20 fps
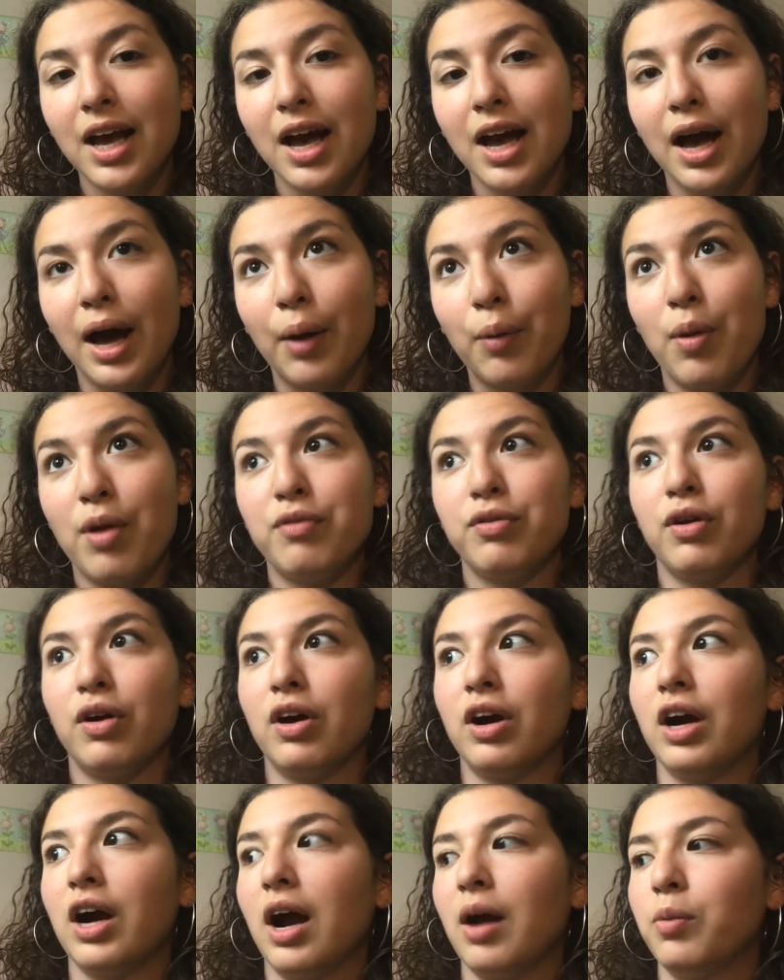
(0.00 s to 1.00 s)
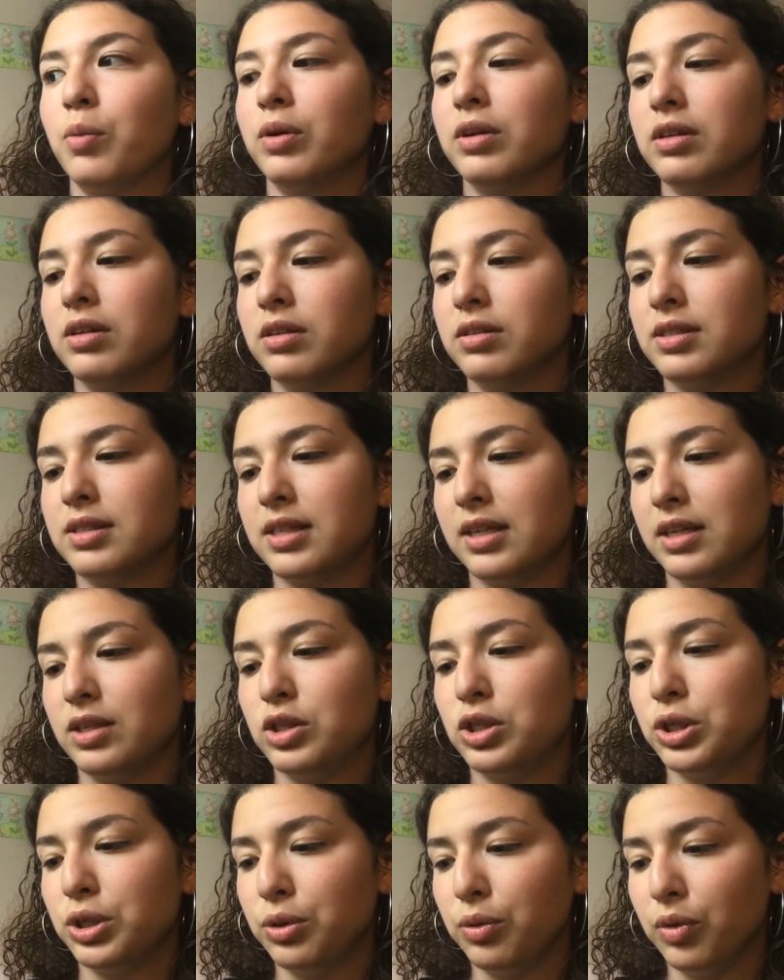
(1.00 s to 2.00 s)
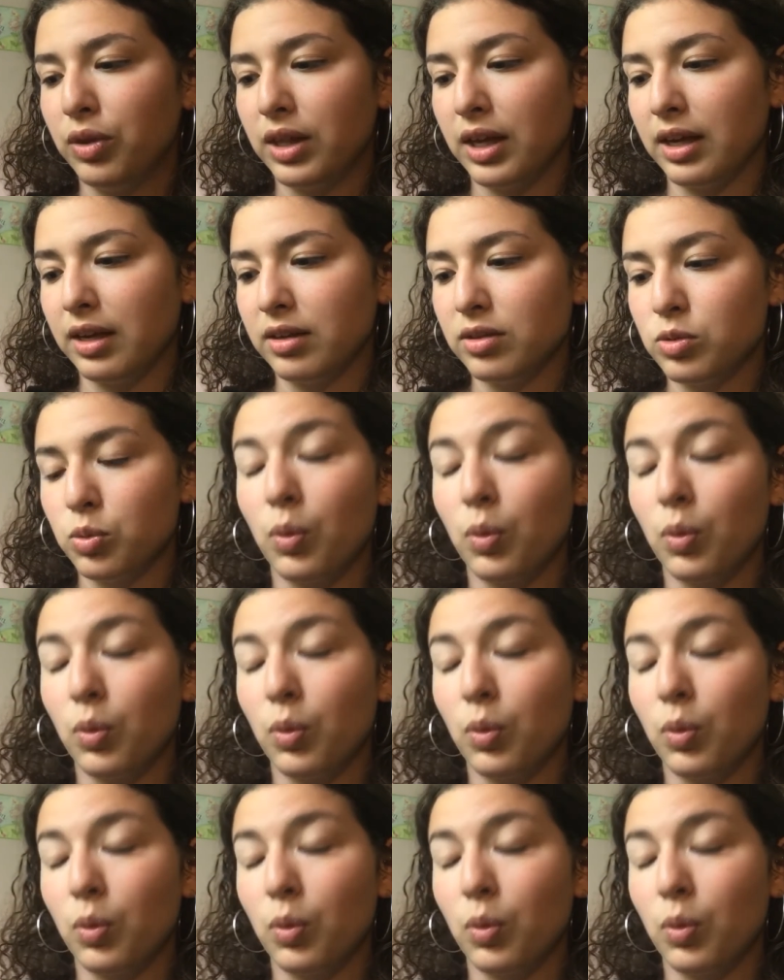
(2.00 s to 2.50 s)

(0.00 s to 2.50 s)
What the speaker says: However, I will say two things.